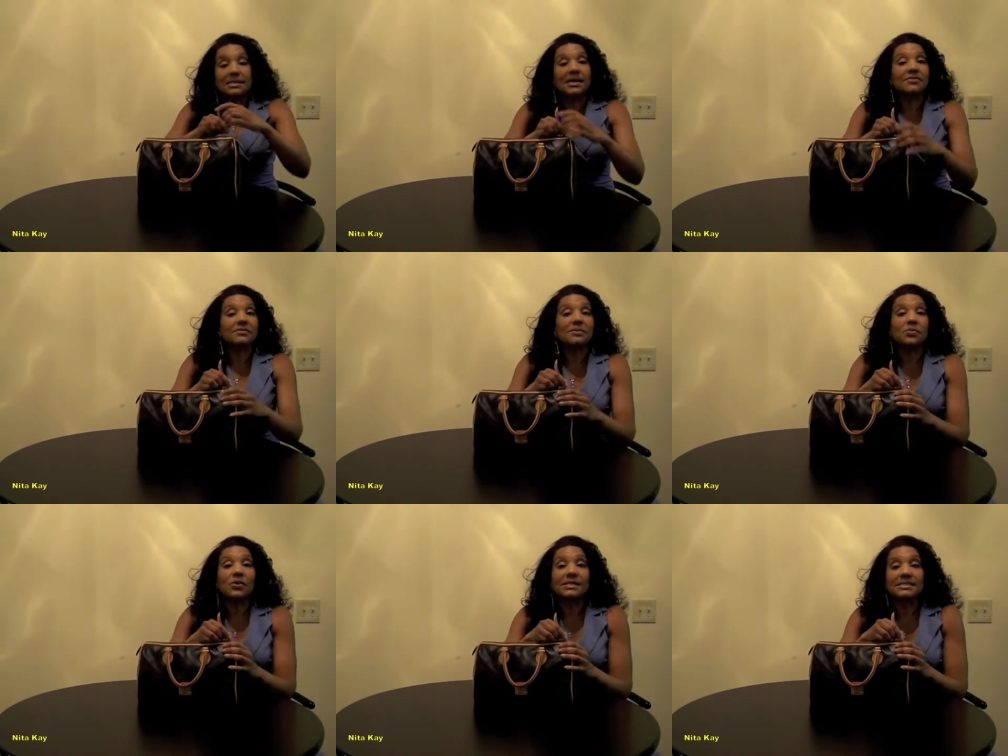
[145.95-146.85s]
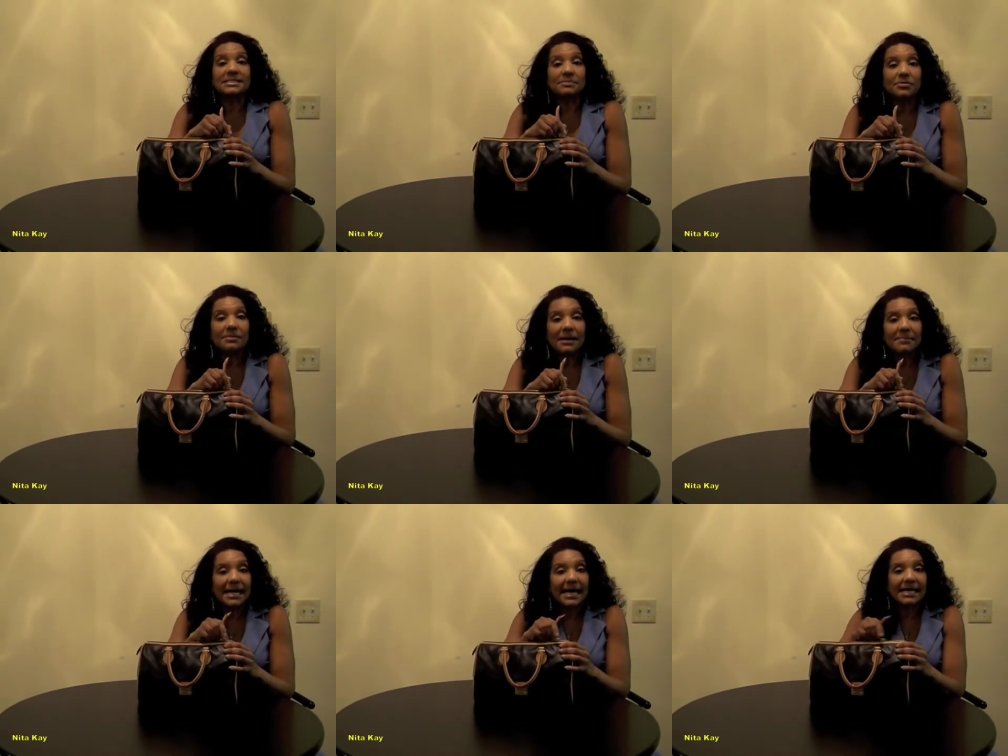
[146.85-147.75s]
never been one to zipper my
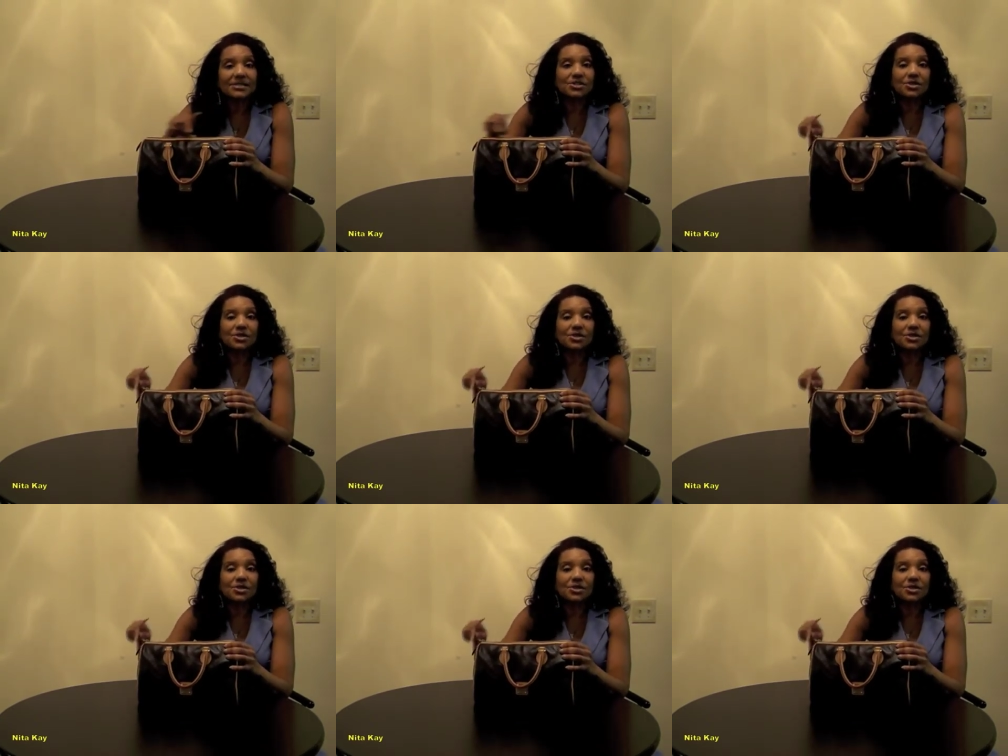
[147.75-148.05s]
bags.